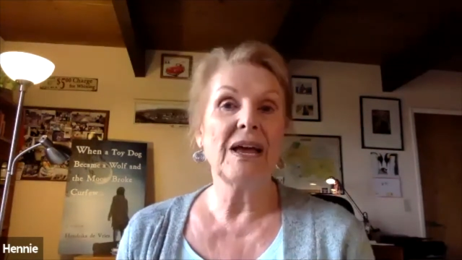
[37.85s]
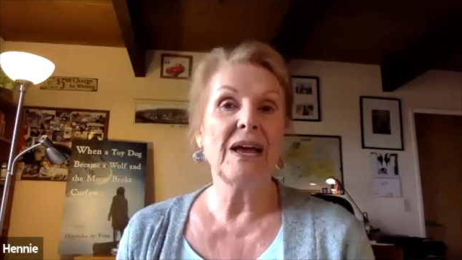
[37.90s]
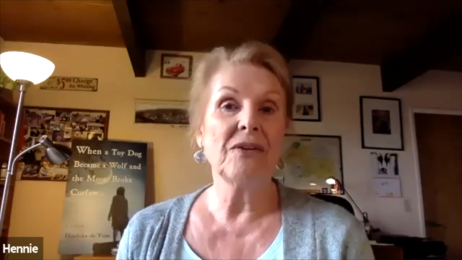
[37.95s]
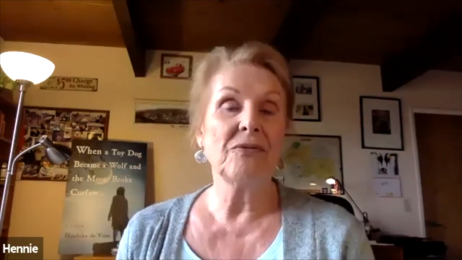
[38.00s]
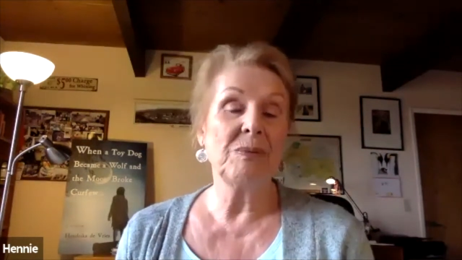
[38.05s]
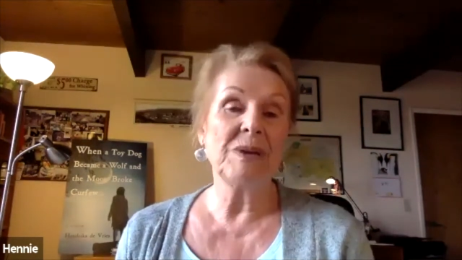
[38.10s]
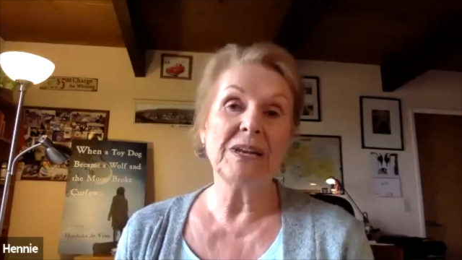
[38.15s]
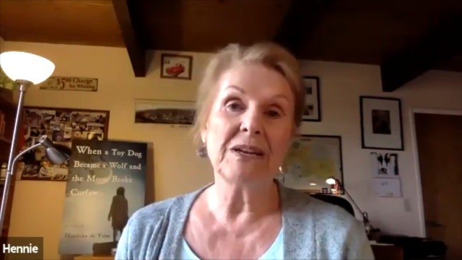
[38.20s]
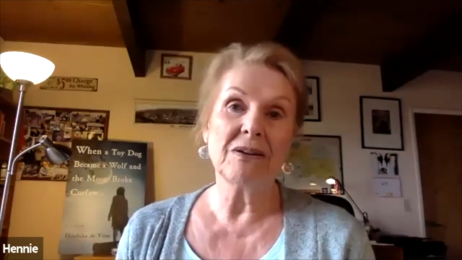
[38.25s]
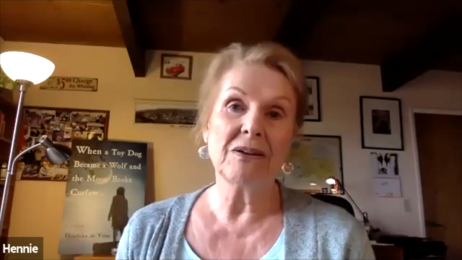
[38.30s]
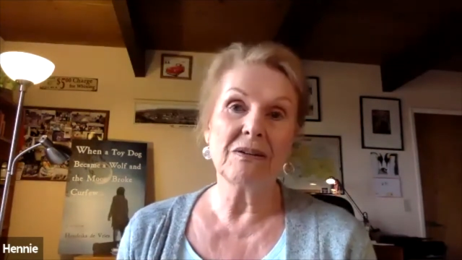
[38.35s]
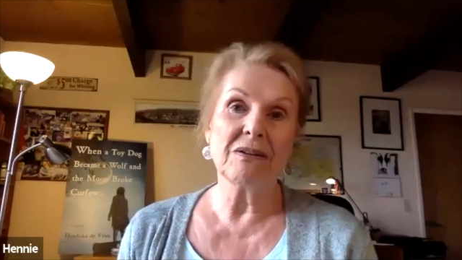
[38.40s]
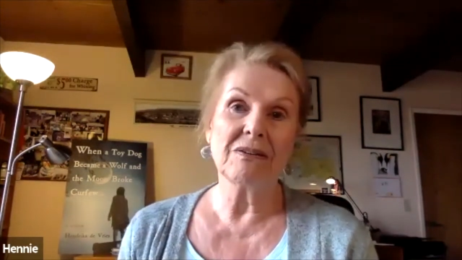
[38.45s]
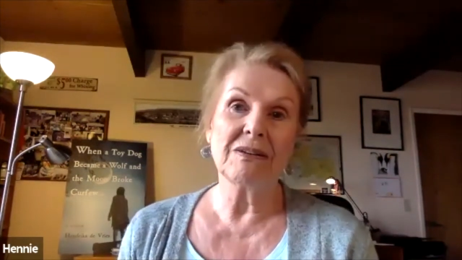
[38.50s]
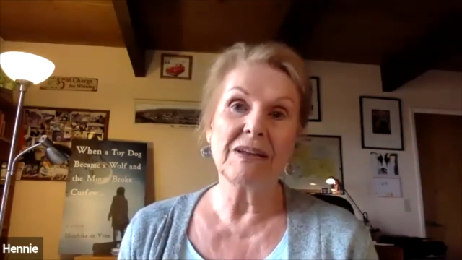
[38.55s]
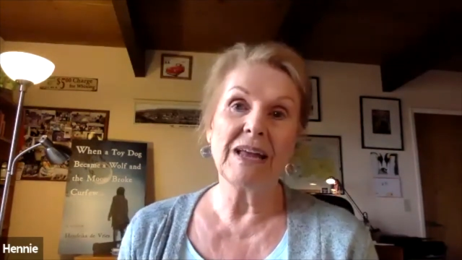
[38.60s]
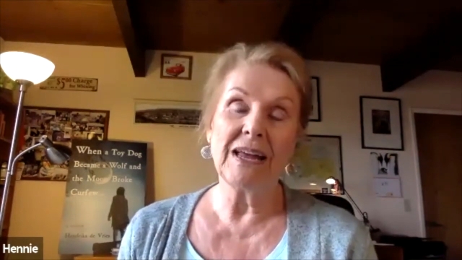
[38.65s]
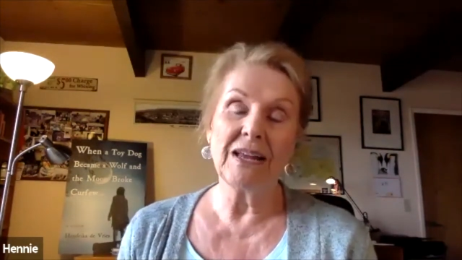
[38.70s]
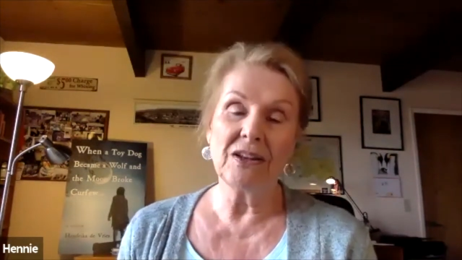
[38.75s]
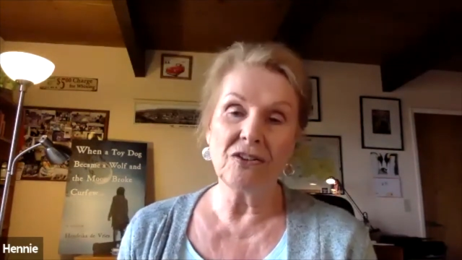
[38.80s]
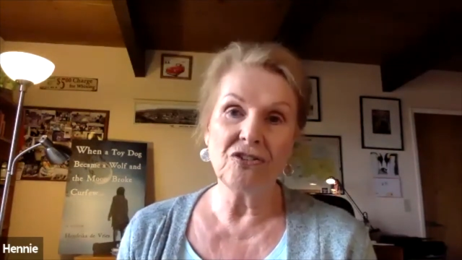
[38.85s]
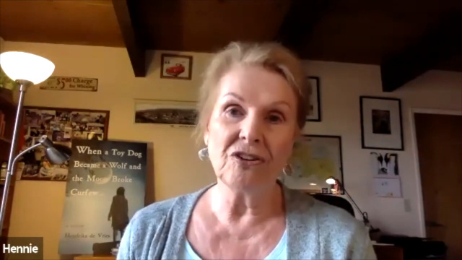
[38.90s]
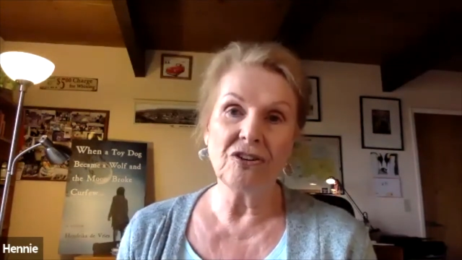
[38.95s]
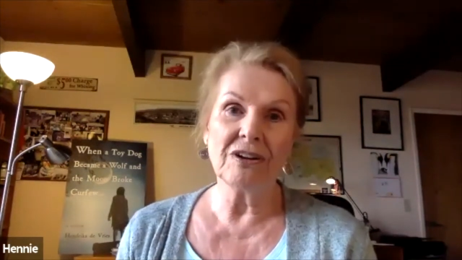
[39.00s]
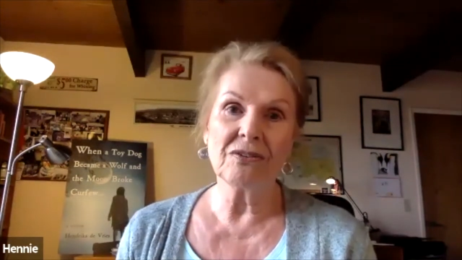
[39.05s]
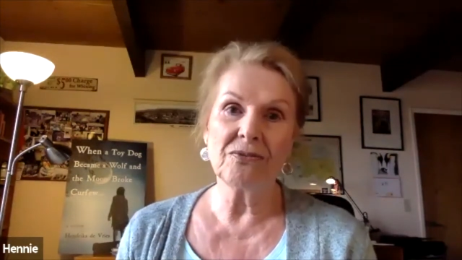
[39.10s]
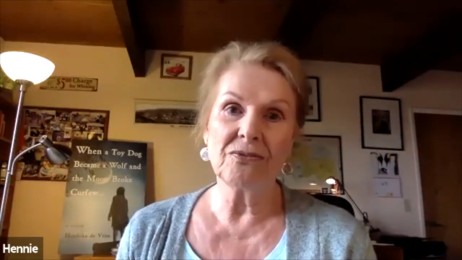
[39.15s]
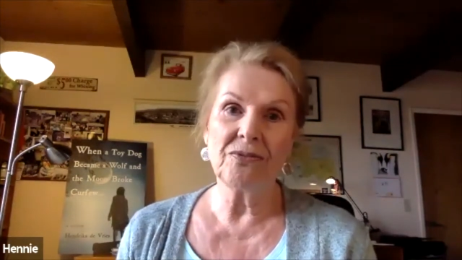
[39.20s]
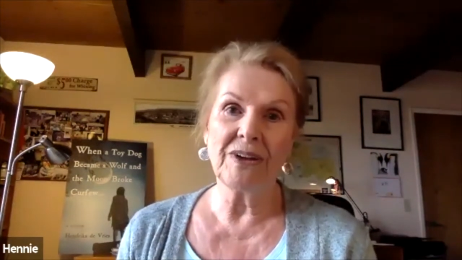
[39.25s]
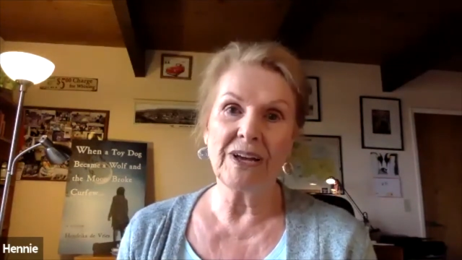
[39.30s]
have been an
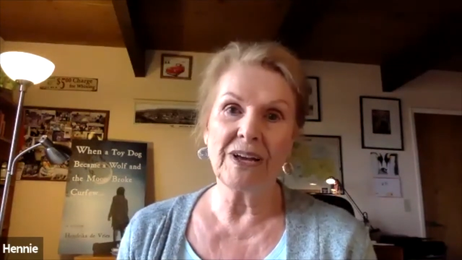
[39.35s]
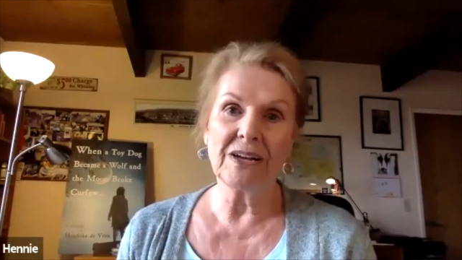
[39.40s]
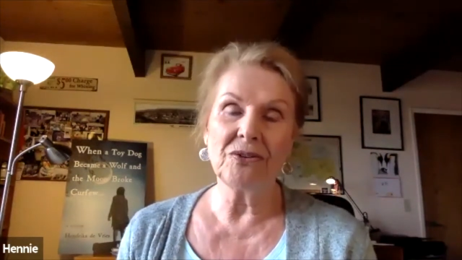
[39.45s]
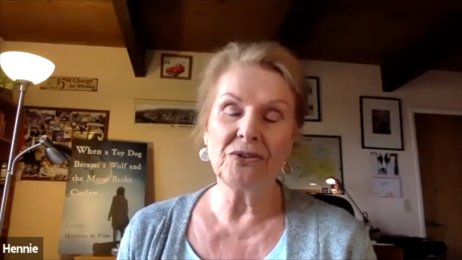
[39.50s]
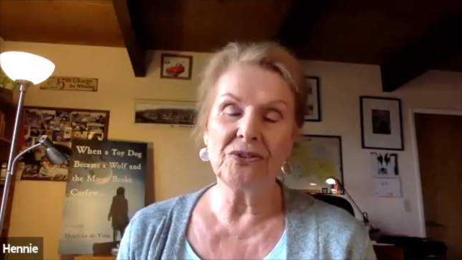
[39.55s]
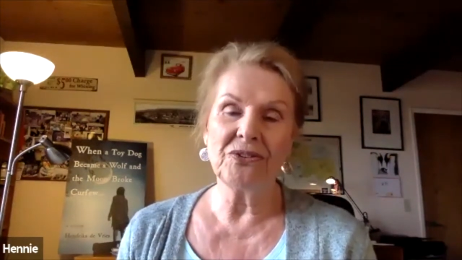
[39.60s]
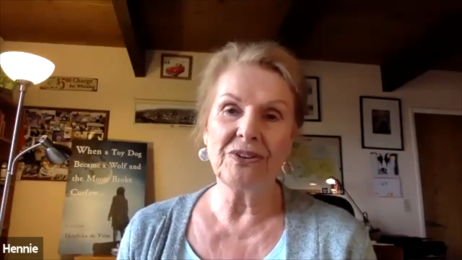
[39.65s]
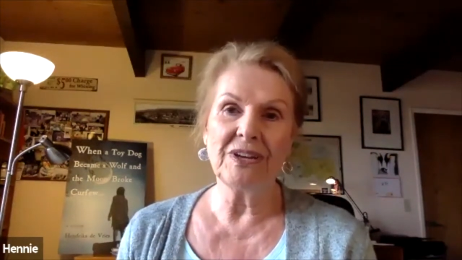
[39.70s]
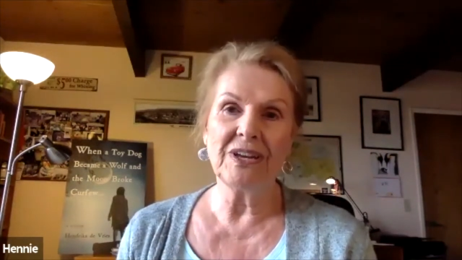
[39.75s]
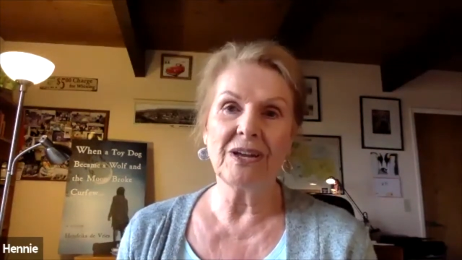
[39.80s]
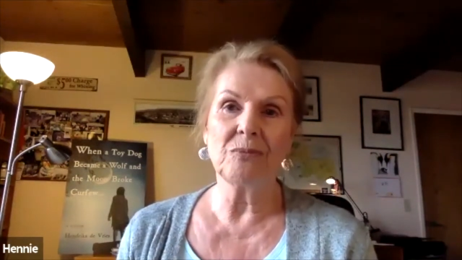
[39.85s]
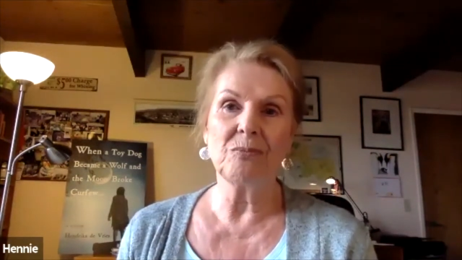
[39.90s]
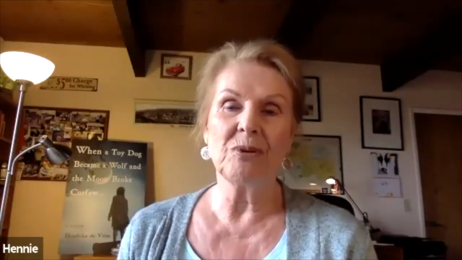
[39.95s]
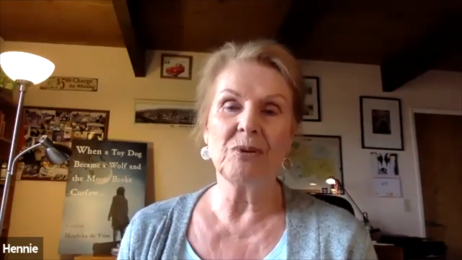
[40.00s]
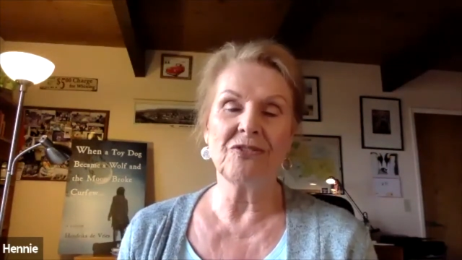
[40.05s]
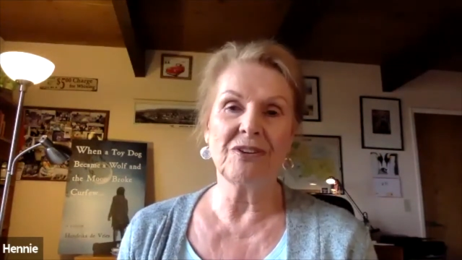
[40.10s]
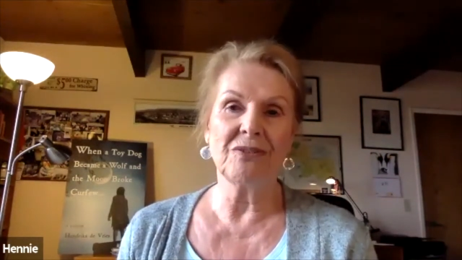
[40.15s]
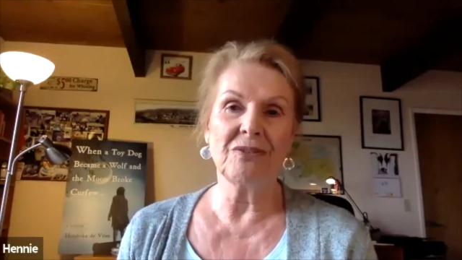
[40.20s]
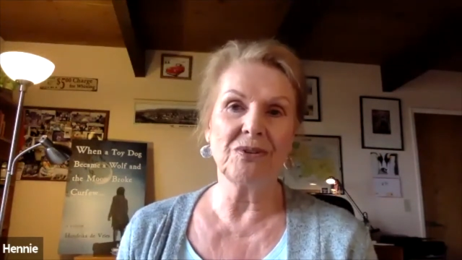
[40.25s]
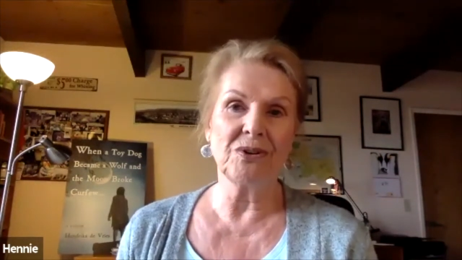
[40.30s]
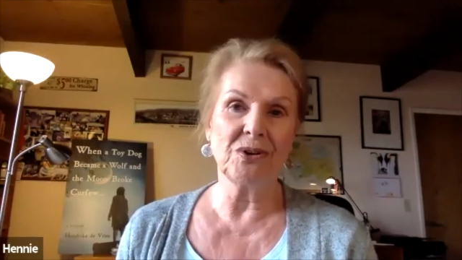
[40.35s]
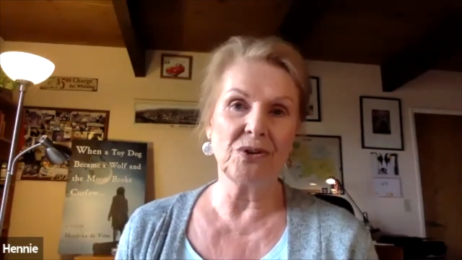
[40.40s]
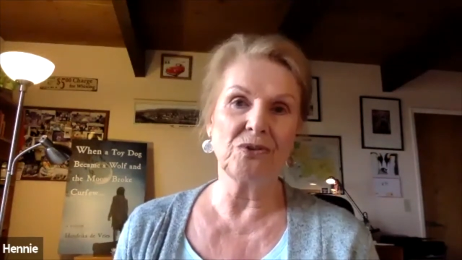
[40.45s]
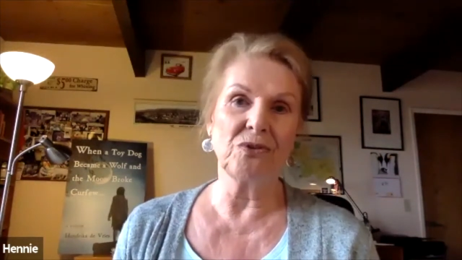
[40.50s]
adjunct faculty at Pacifica